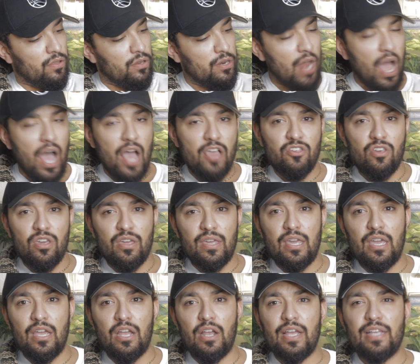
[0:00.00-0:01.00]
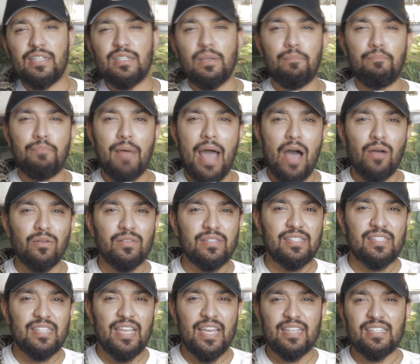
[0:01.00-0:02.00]
Naja here is about
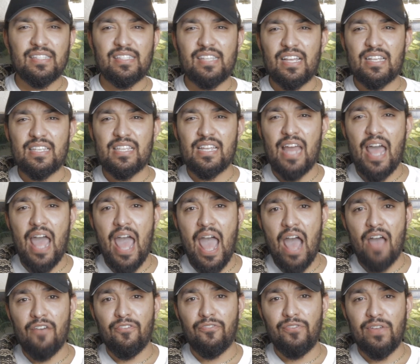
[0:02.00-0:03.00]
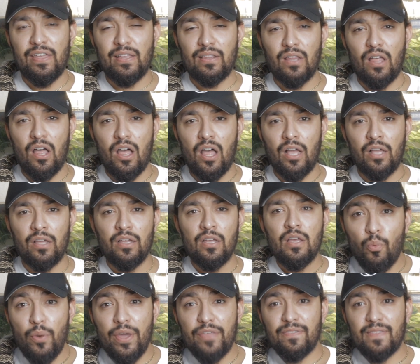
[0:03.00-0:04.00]
6.5 feet long.
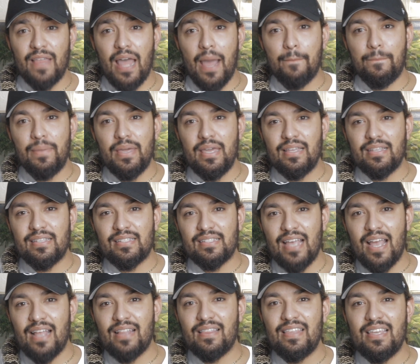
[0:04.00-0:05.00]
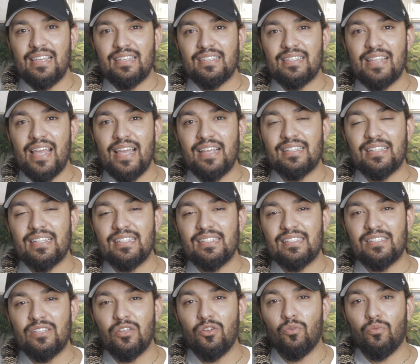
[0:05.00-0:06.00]
With that being said, these snakes can
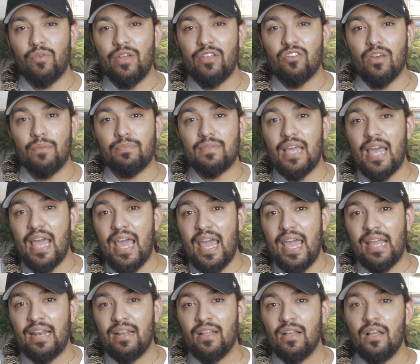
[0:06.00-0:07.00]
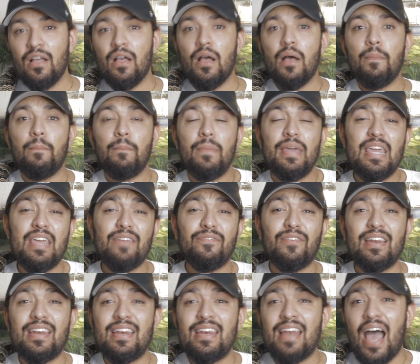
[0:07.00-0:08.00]
still reach up to 8,
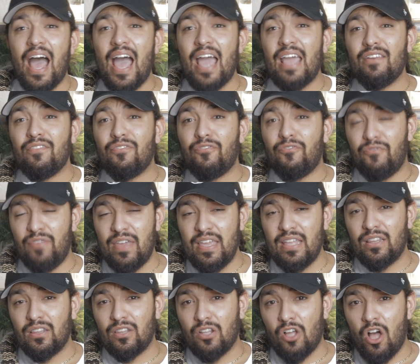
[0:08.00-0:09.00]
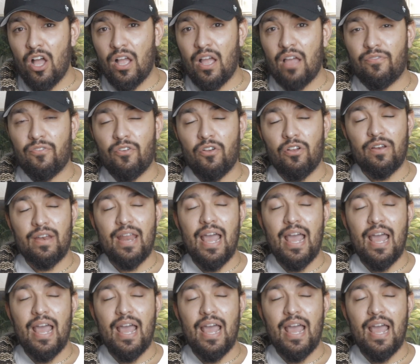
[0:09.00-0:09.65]
even 9 feet long, I've heard.